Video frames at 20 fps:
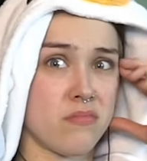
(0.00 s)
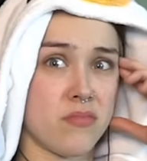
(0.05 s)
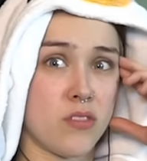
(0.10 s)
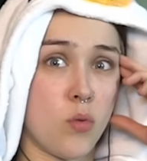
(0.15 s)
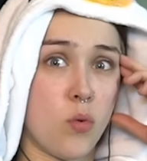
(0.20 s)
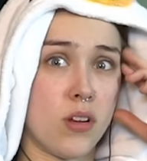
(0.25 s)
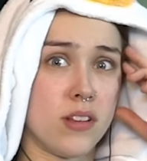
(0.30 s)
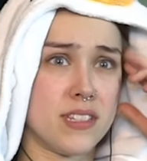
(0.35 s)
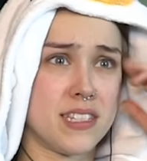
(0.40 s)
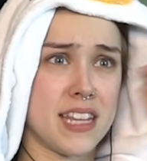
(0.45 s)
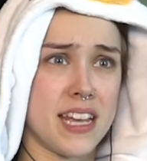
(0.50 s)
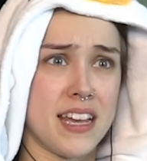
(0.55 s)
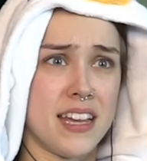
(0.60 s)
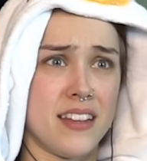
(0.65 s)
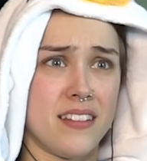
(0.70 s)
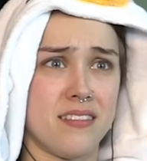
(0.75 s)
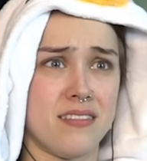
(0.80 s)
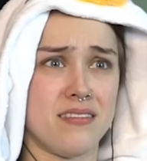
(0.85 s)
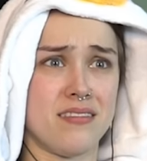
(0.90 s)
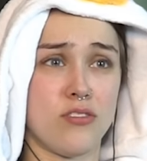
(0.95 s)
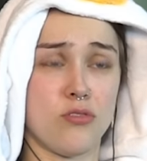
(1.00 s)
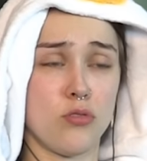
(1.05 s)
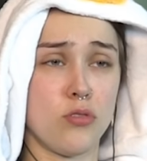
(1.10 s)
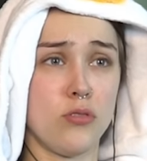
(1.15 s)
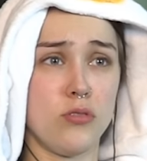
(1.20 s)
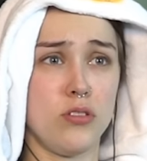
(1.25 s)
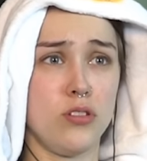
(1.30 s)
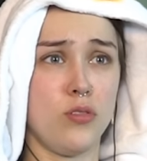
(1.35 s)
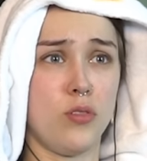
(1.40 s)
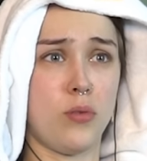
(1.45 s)
The ones that threw
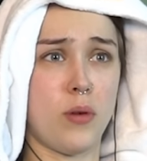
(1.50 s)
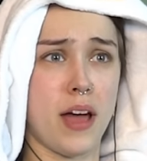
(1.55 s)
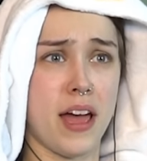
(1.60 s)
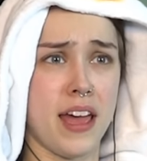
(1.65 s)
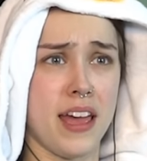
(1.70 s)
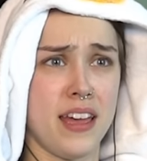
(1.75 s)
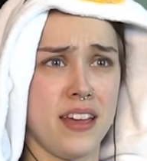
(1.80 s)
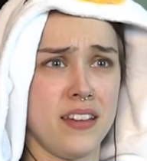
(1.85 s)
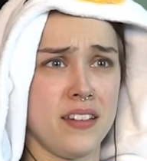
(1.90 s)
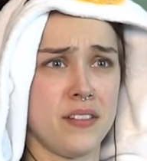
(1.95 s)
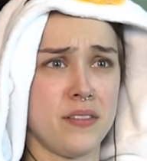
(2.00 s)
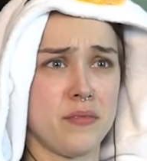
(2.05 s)
you away?